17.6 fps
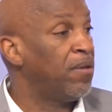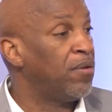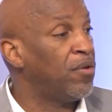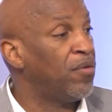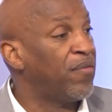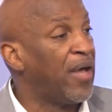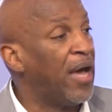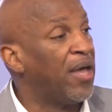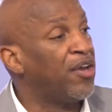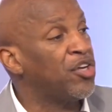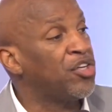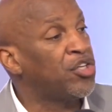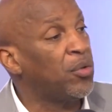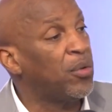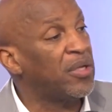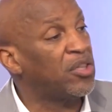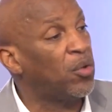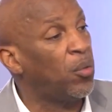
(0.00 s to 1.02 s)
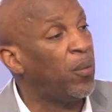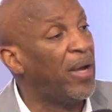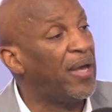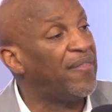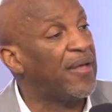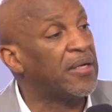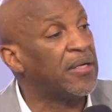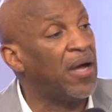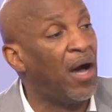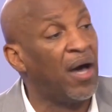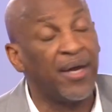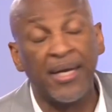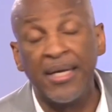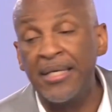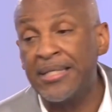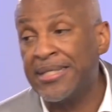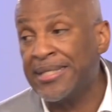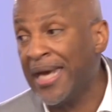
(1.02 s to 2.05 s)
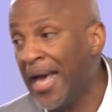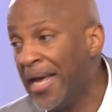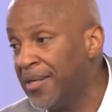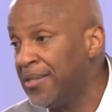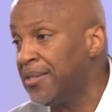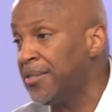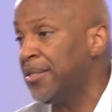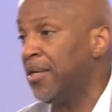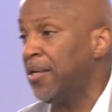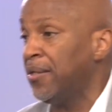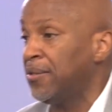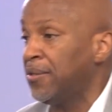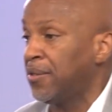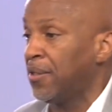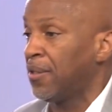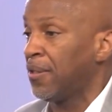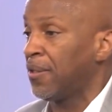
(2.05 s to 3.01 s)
You've got to do it the way that God intended.